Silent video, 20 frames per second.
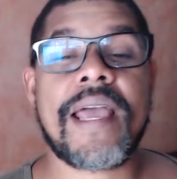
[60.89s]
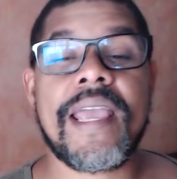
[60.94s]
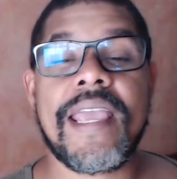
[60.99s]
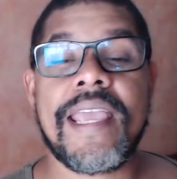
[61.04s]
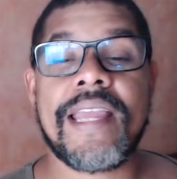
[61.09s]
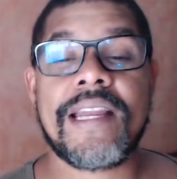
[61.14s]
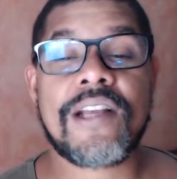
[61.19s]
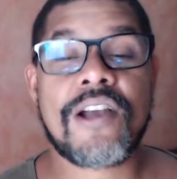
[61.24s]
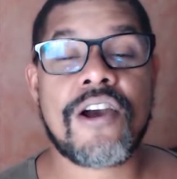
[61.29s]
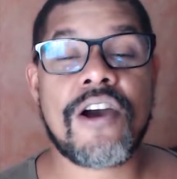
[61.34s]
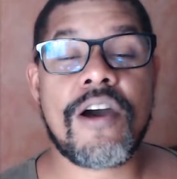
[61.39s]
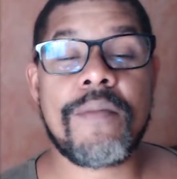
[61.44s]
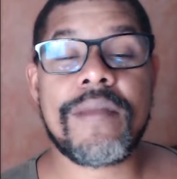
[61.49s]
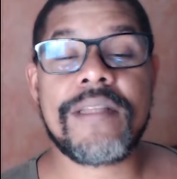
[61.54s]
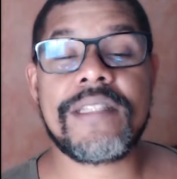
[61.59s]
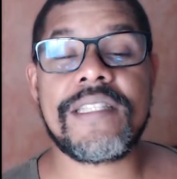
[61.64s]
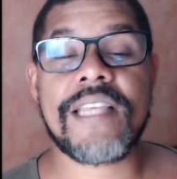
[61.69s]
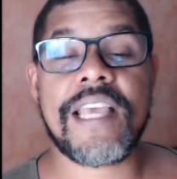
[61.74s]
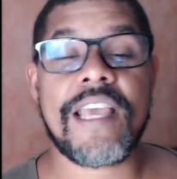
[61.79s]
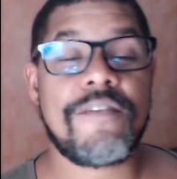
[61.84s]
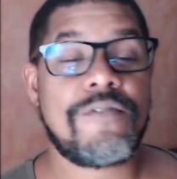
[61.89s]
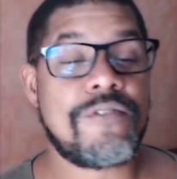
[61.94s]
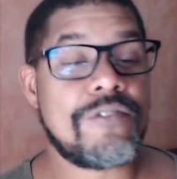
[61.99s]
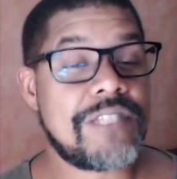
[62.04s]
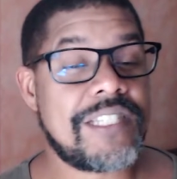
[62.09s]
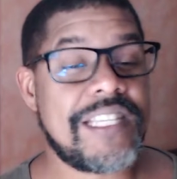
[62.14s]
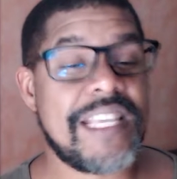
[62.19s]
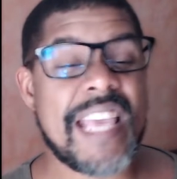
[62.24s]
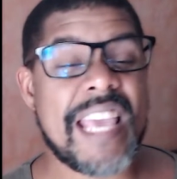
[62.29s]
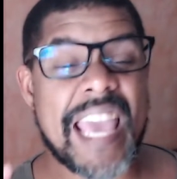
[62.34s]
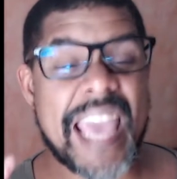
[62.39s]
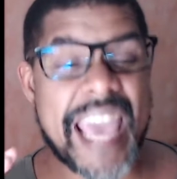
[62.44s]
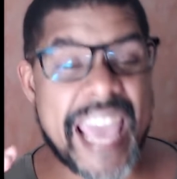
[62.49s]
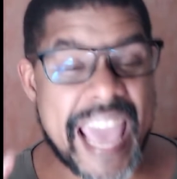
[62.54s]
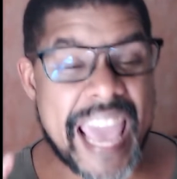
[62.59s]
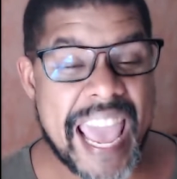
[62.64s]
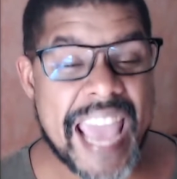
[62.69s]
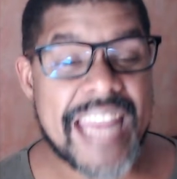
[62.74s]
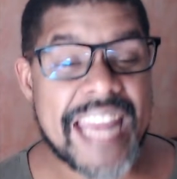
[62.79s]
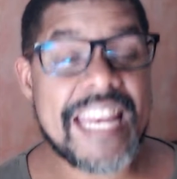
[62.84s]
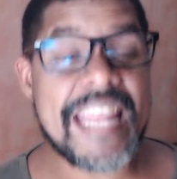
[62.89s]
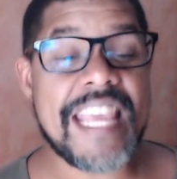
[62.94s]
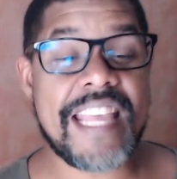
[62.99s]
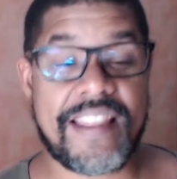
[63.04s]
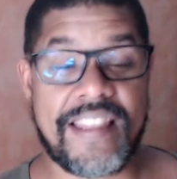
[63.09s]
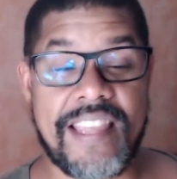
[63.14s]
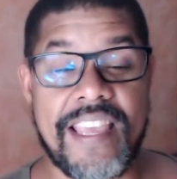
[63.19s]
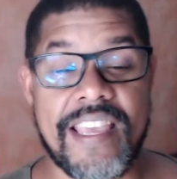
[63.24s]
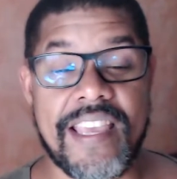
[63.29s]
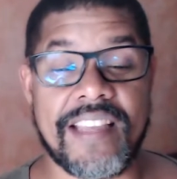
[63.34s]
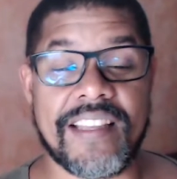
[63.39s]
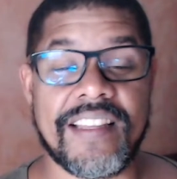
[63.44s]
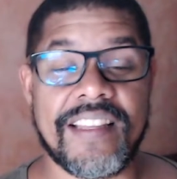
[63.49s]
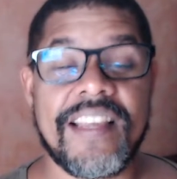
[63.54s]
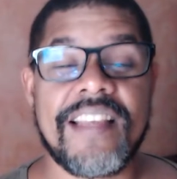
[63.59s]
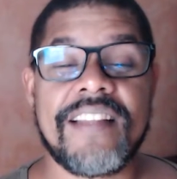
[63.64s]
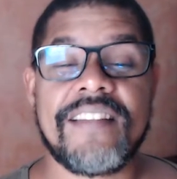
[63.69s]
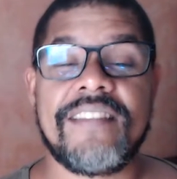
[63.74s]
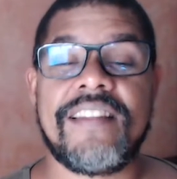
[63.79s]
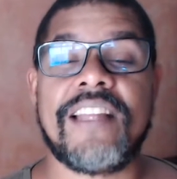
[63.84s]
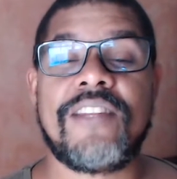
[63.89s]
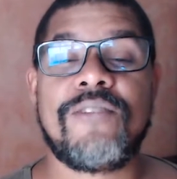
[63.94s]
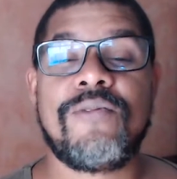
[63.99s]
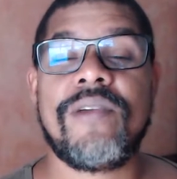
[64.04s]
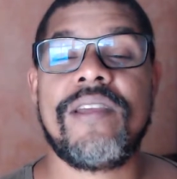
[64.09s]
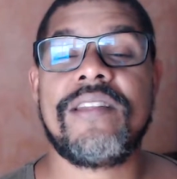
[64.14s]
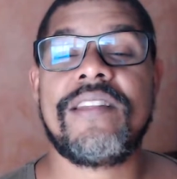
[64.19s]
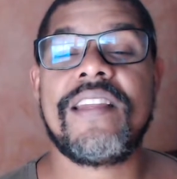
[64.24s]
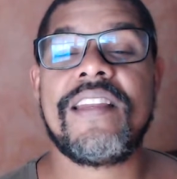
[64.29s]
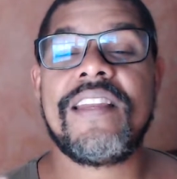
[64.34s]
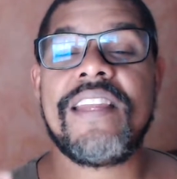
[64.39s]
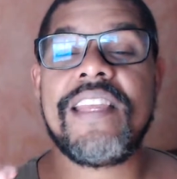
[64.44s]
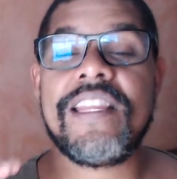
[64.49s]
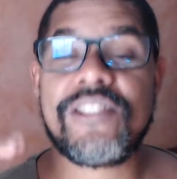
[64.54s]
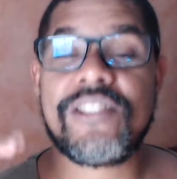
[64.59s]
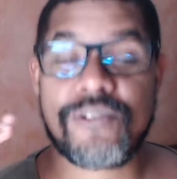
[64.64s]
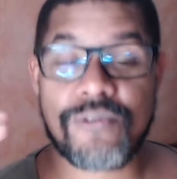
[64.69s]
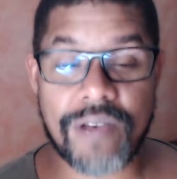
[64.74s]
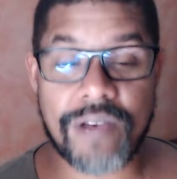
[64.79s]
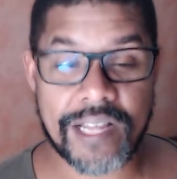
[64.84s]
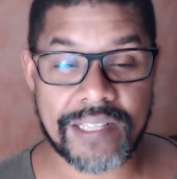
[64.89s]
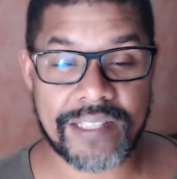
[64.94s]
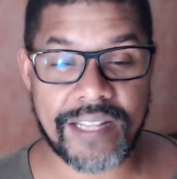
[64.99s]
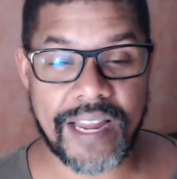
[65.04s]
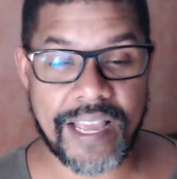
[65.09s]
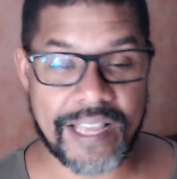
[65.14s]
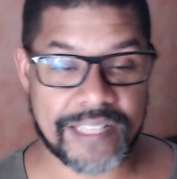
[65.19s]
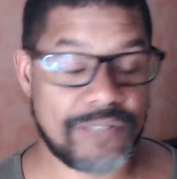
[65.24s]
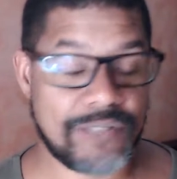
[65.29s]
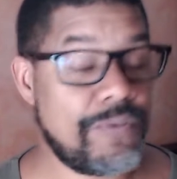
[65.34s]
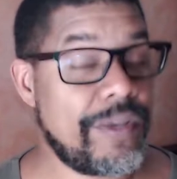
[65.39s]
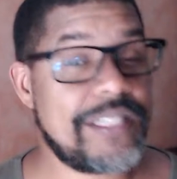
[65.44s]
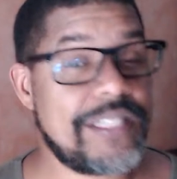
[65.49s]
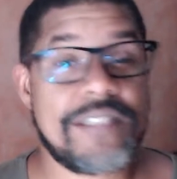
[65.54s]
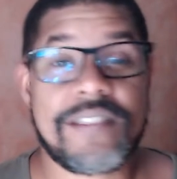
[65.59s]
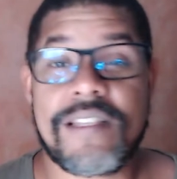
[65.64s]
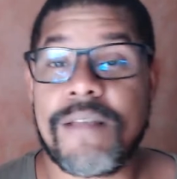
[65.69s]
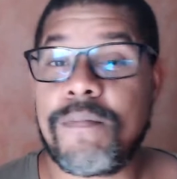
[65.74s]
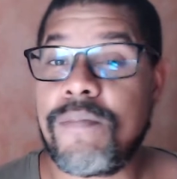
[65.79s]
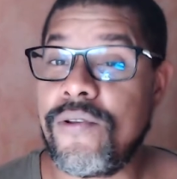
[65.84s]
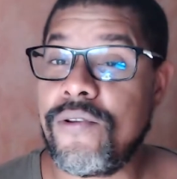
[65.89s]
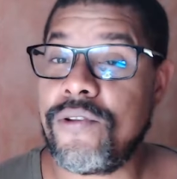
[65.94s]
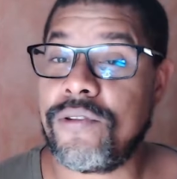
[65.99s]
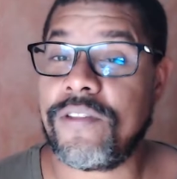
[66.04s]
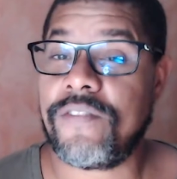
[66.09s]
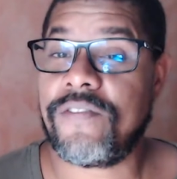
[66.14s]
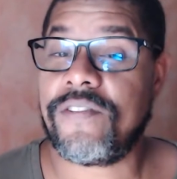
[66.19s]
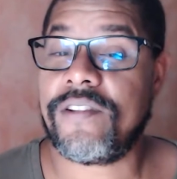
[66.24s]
in comments if you see anything that Twitter needs to address, which is a beautiful